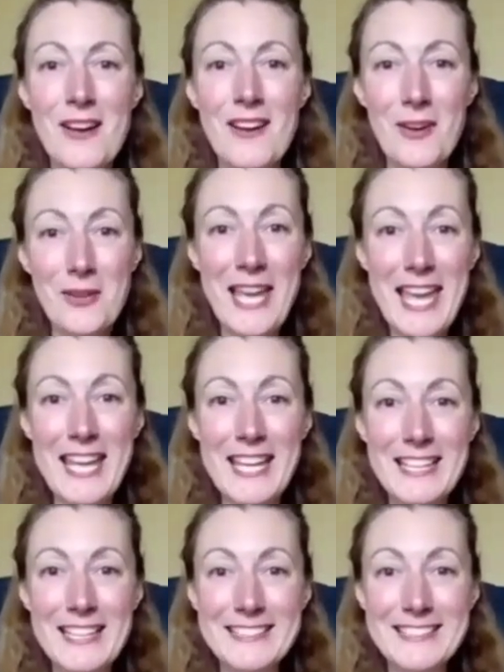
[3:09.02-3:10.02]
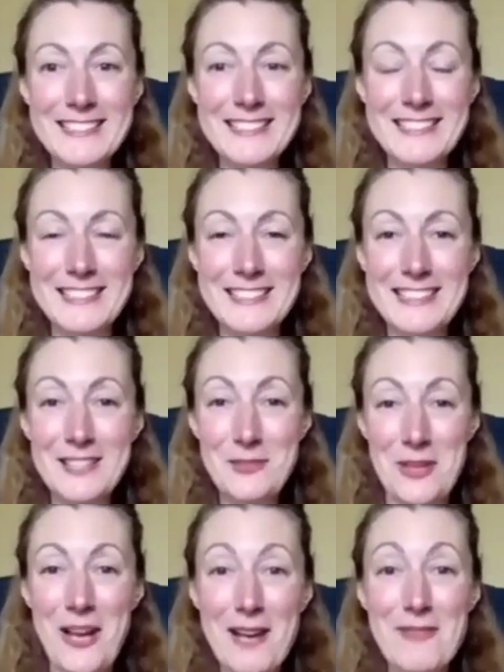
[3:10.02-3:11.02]
Okay, if
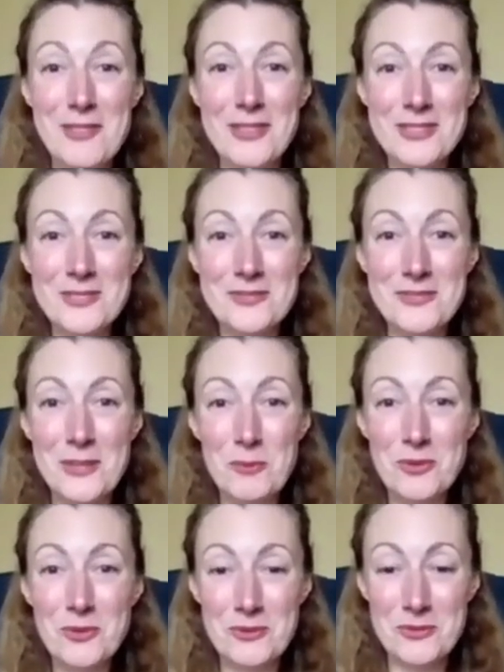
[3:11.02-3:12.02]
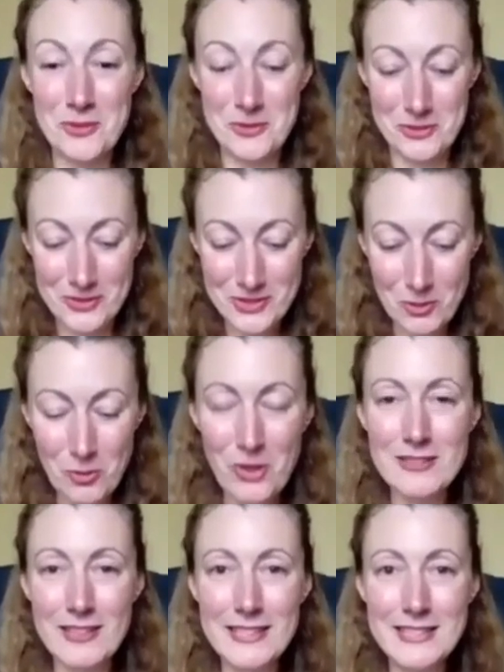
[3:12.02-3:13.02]
you have got something wonderful, so what I'd
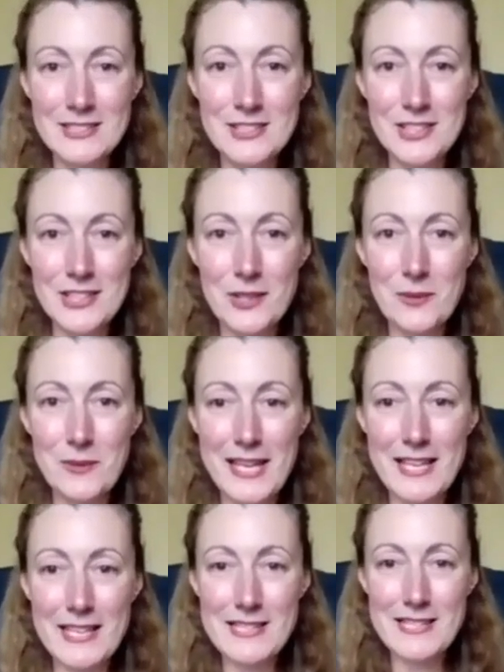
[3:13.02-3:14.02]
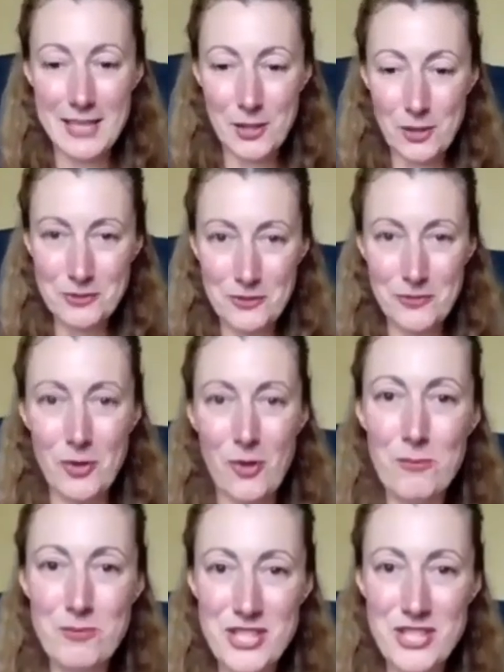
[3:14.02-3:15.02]
like you to do is take hold of your
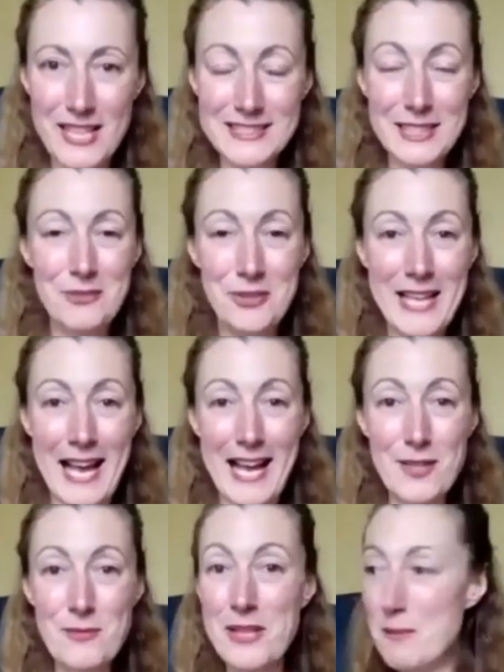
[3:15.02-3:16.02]
object if you can.